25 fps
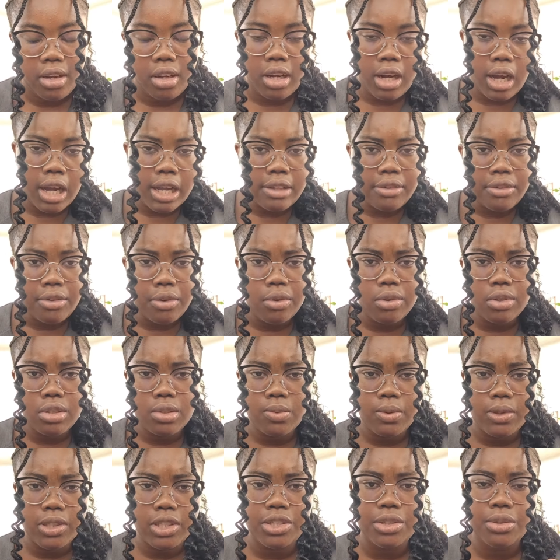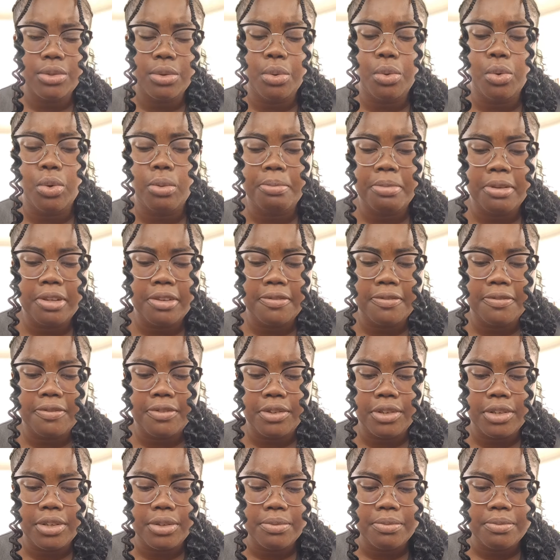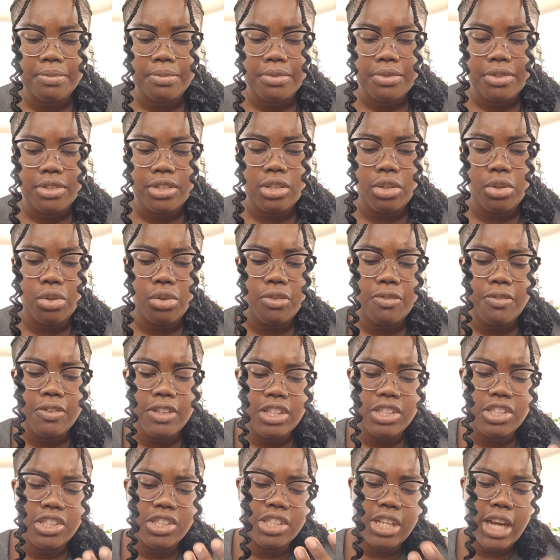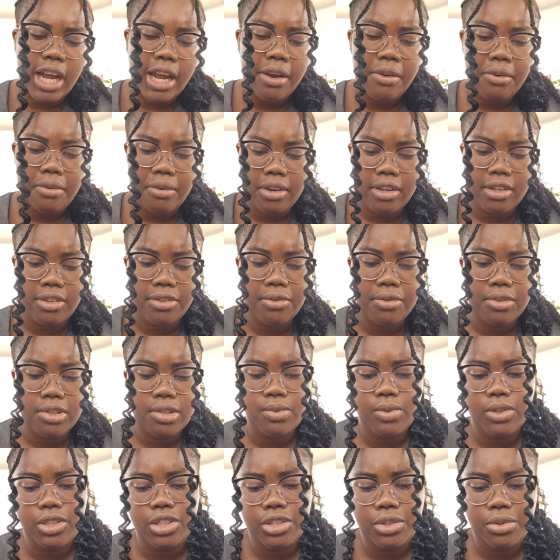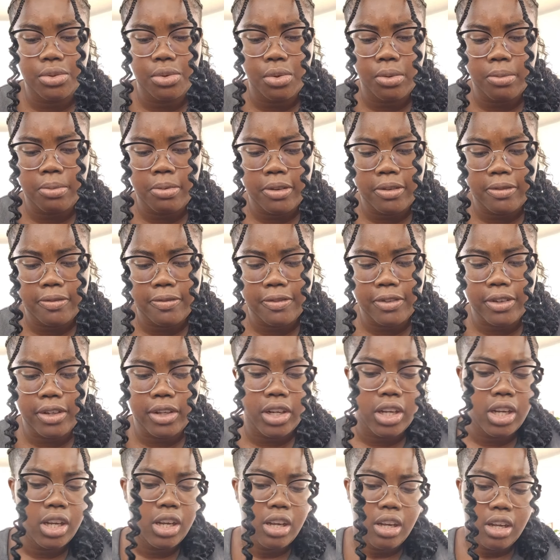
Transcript: God knows what you're hoping for. Jehovah Jireh knows what you're hoping for.